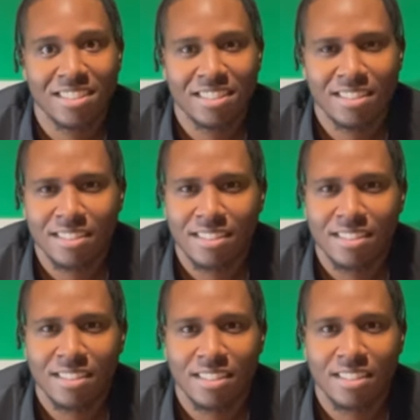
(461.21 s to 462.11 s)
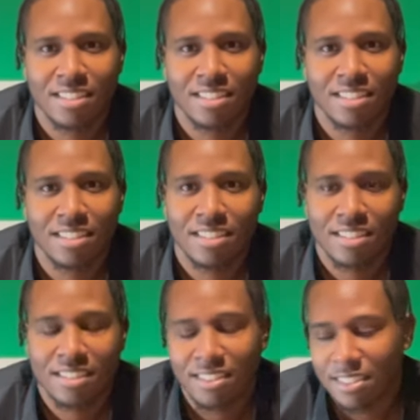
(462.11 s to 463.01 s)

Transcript: No one is speaking in this clip.